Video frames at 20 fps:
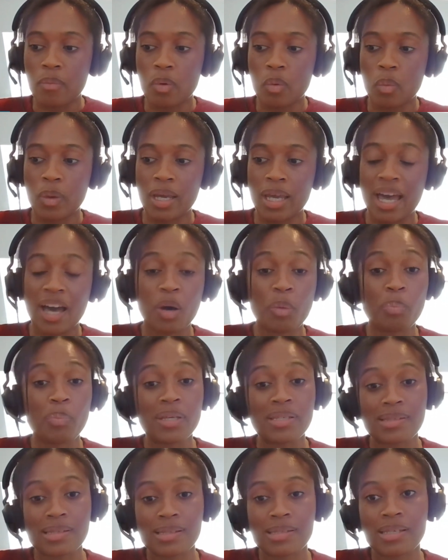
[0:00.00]
We help
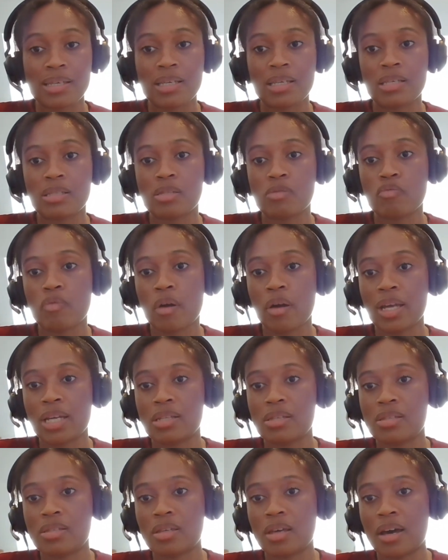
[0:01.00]
businesses
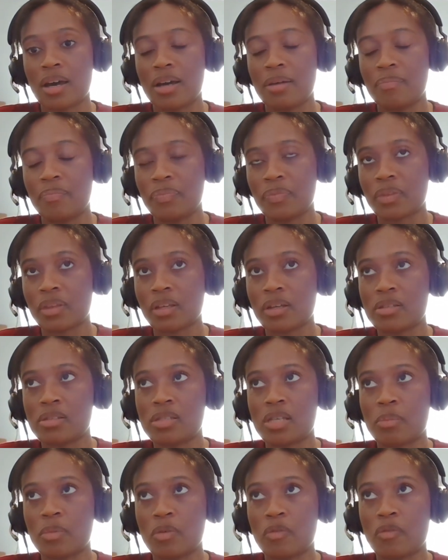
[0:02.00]
write
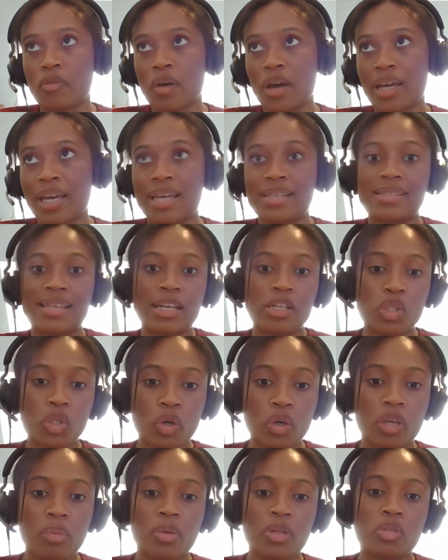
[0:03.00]
some of, I guess, their
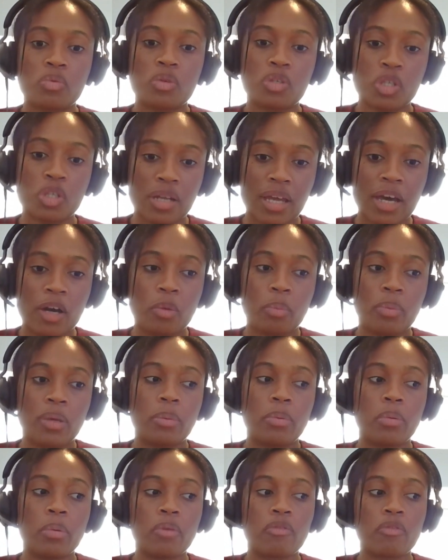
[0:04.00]
documents, which can help
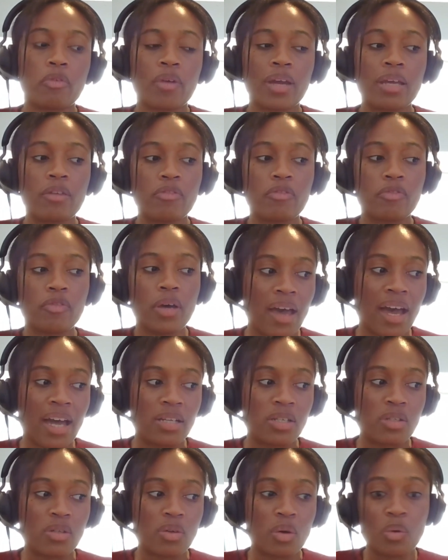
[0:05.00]
people with grief,
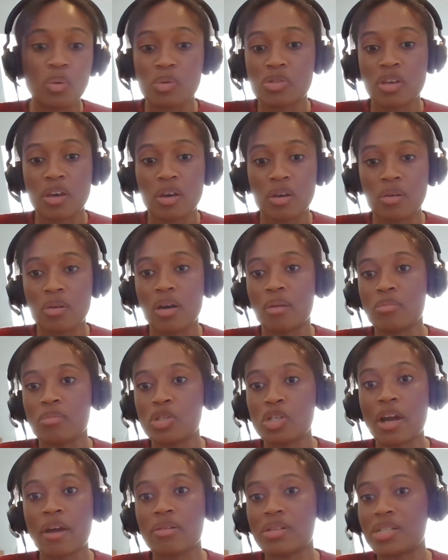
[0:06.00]
and also
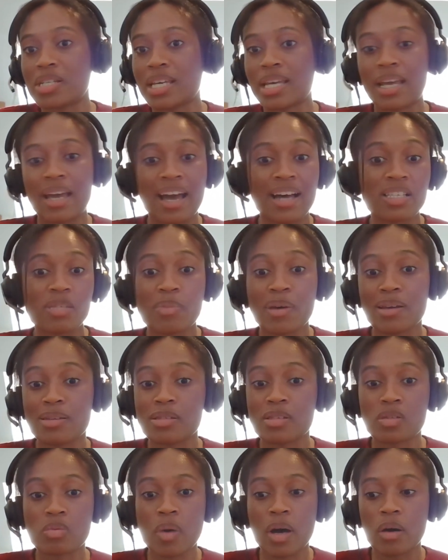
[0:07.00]
charity
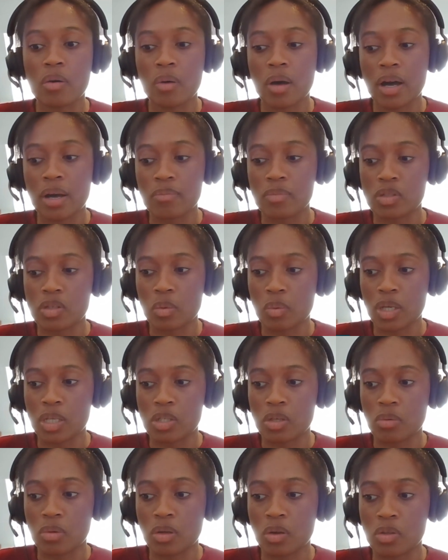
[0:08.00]
aspects as well. So we
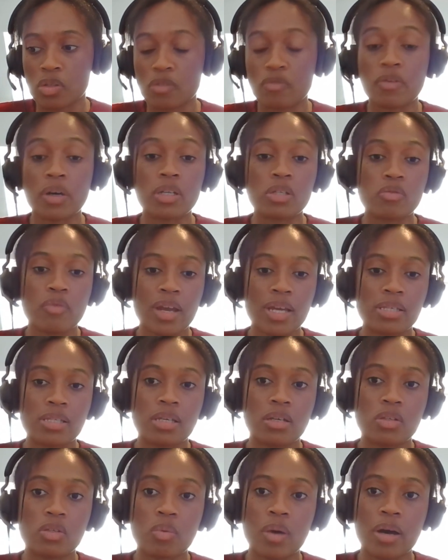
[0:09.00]
do a lot of
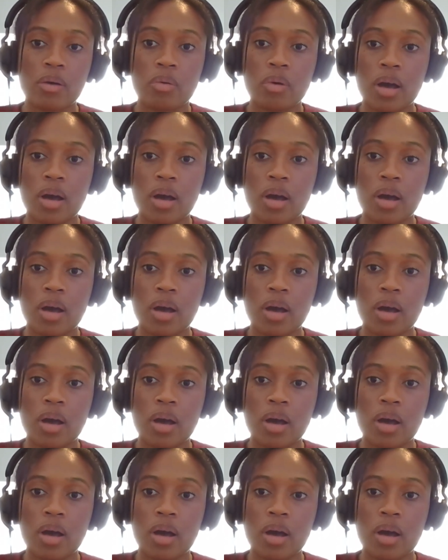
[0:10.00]
fundraising as well,